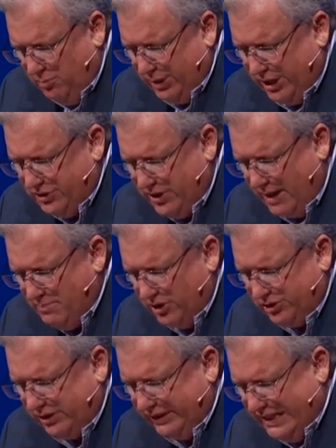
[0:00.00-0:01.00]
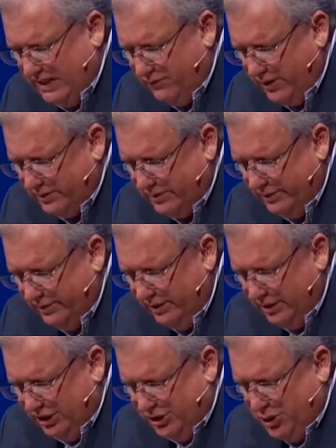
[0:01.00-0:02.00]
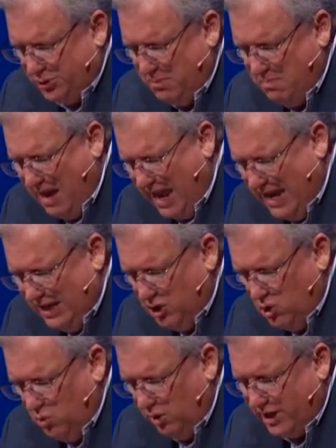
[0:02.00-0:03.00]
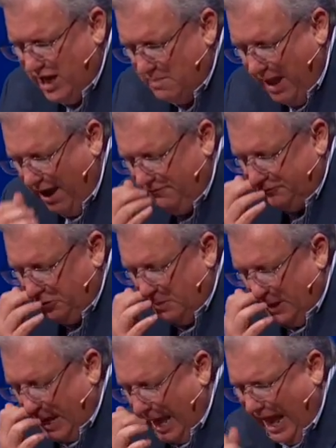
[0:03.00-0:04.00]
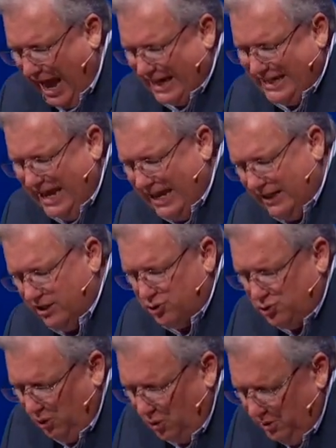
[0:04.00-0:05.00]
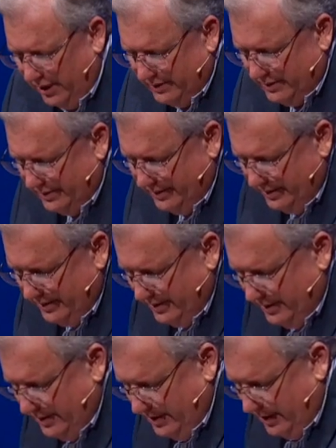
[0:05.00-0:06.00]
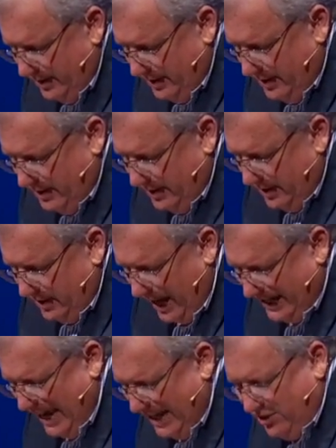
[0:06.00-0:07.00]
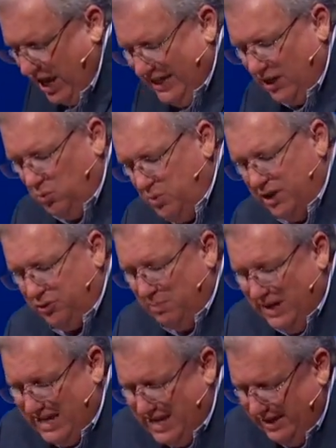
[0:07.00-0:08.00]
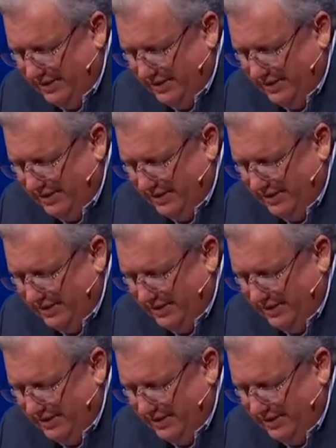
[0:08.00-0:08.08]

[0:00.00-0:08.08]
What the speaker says: because I must leave it to the man who will come after me. I can't control it. I can't take it with me.